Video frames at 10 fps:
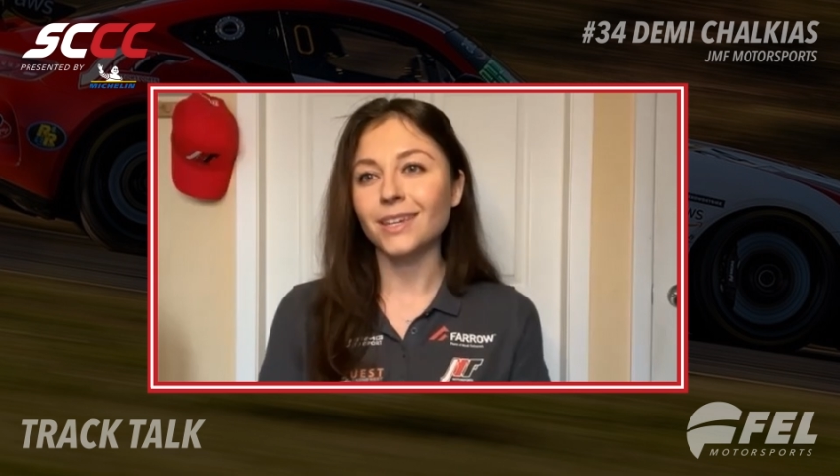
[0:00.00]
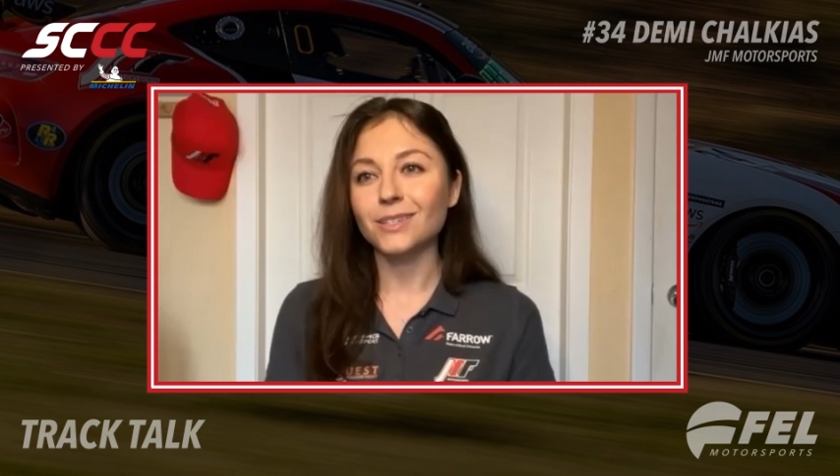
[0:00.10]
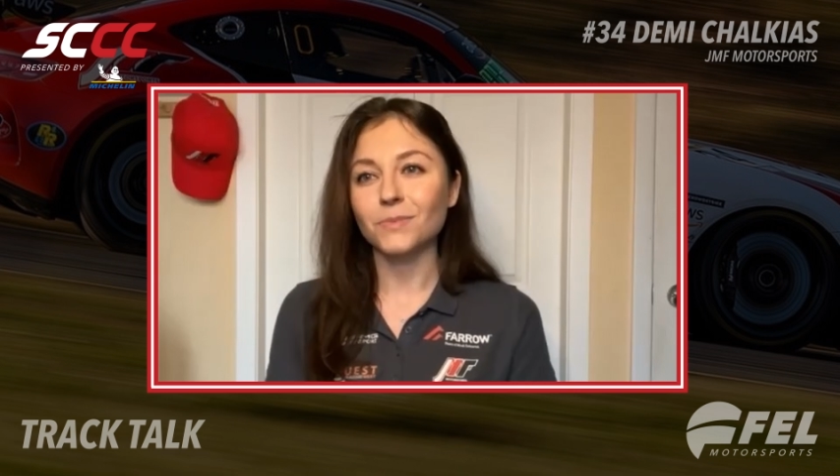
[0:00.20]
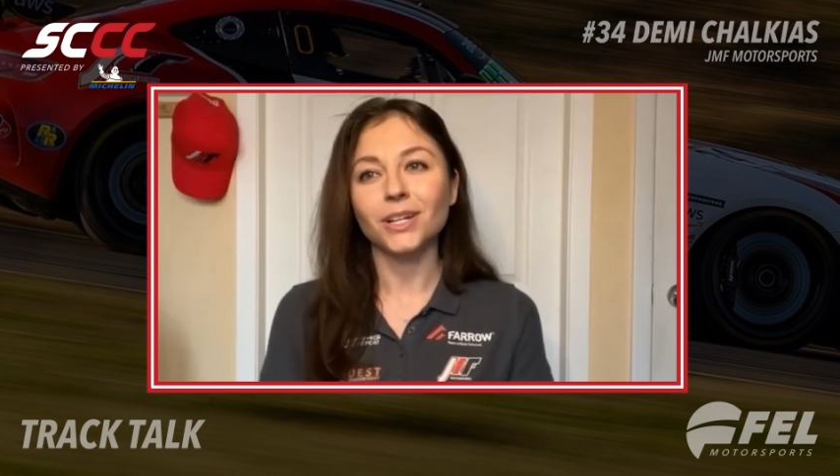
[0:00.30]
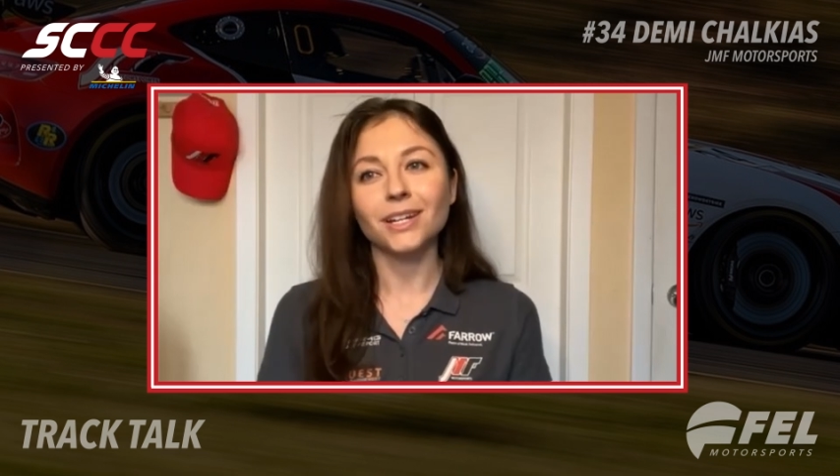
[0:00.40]

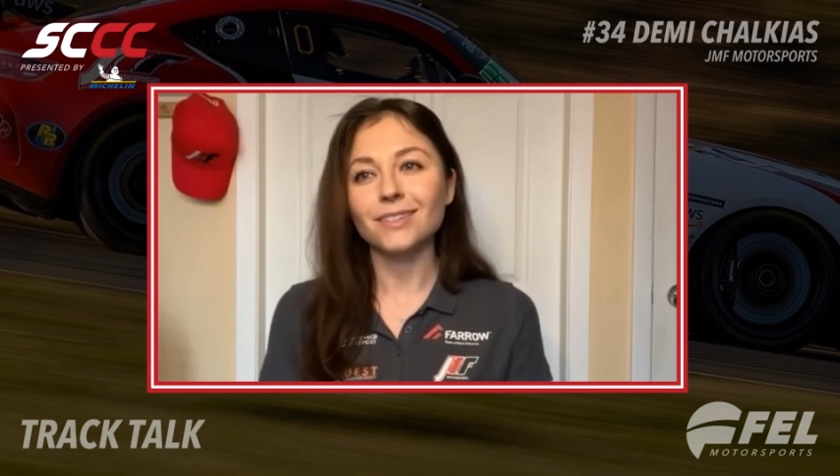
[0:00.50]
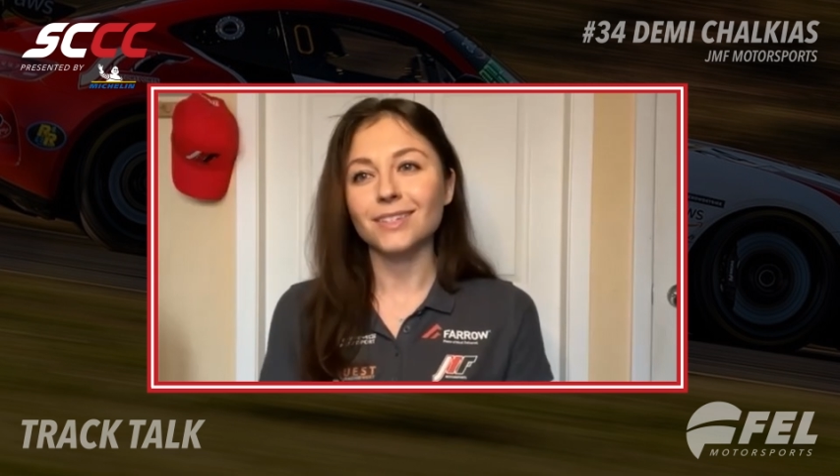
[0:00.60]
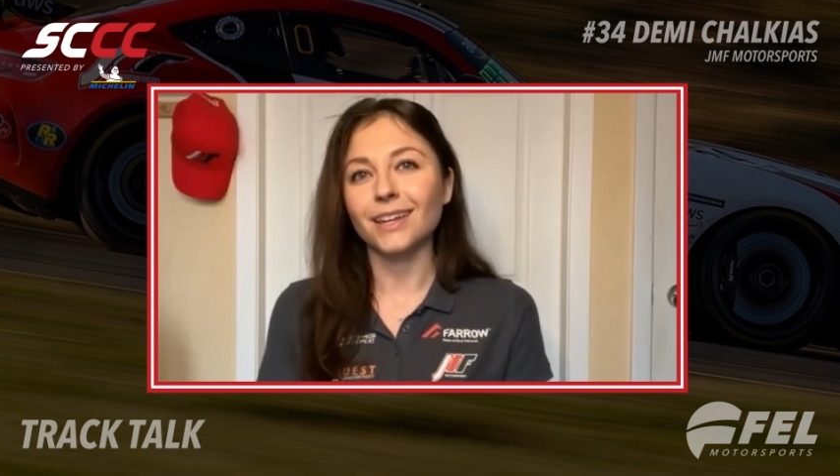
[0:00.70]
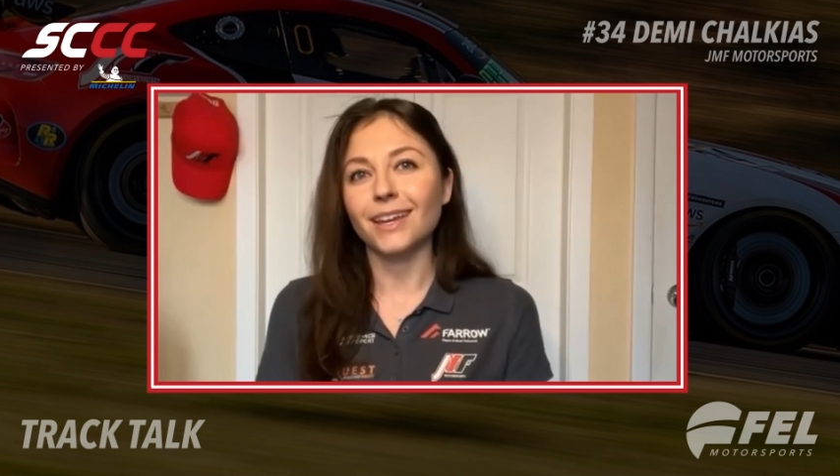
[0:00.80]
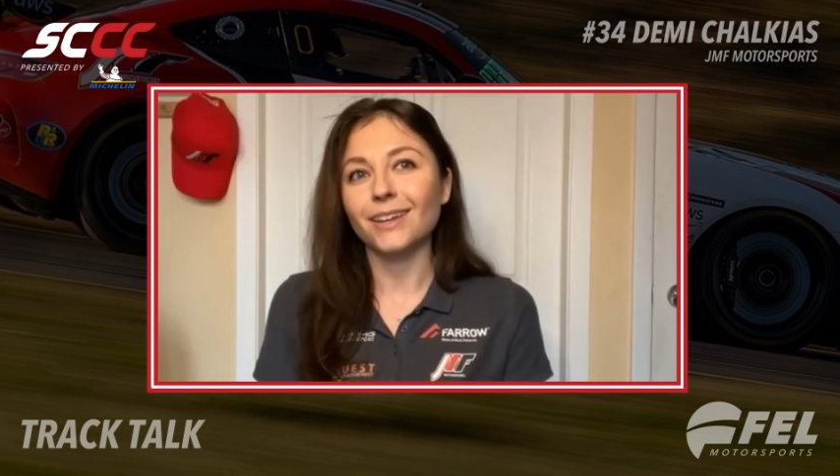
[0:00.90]
experience,
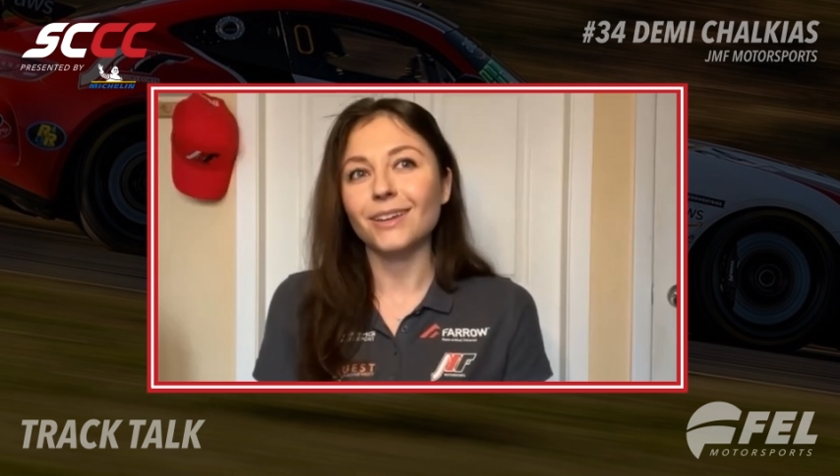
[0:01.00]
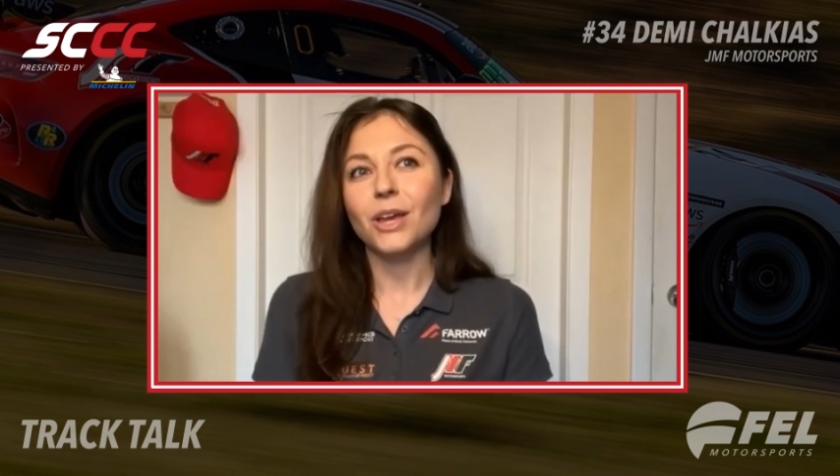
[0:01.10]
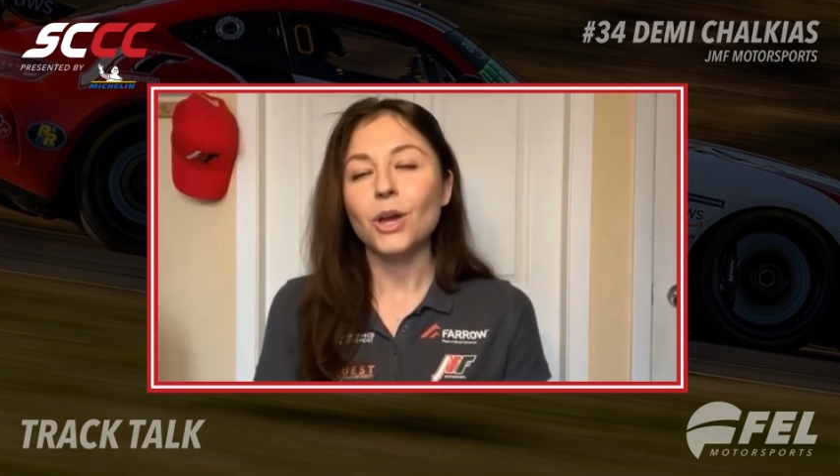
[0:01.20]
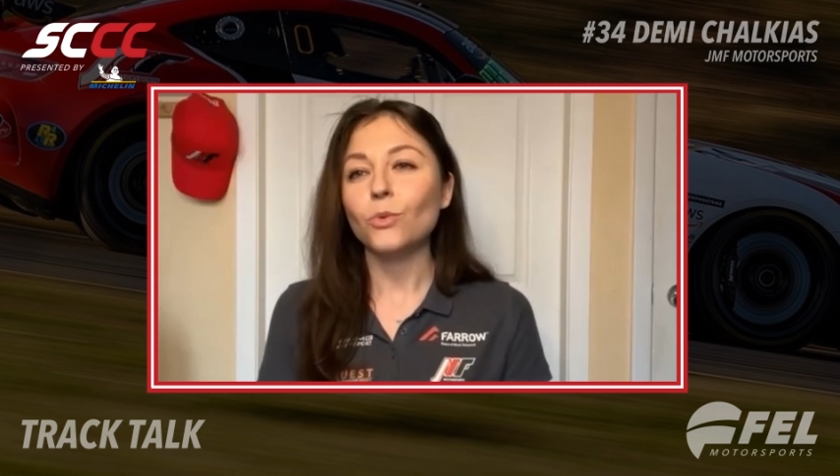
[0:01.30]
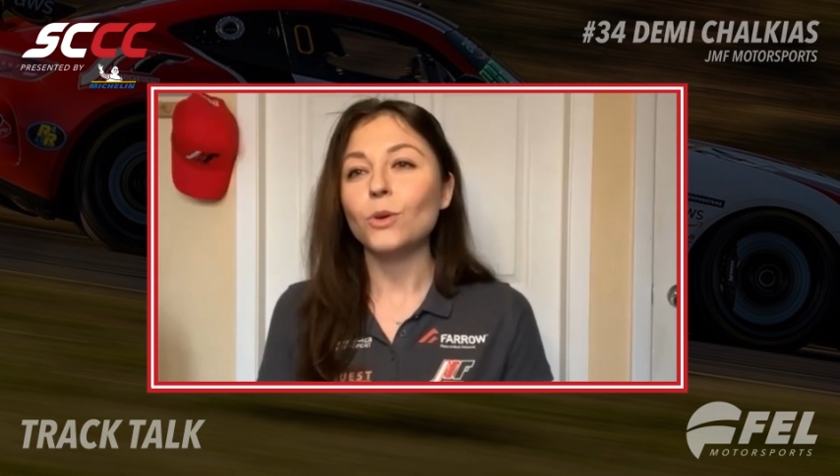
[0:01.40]
and I
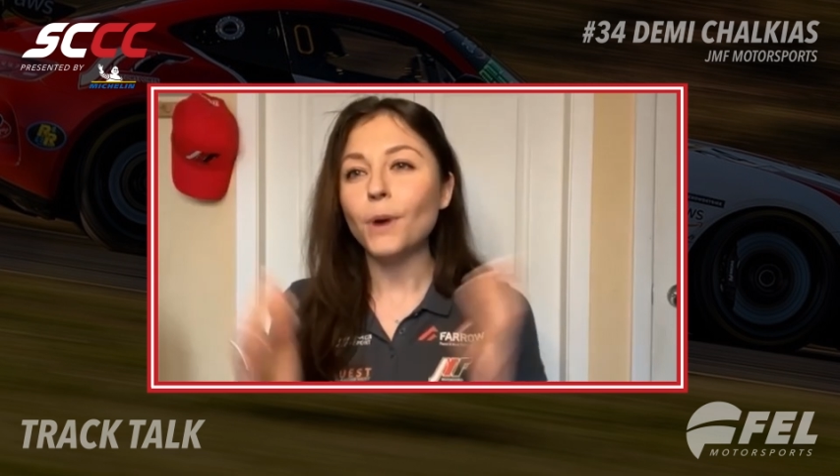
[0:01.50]
will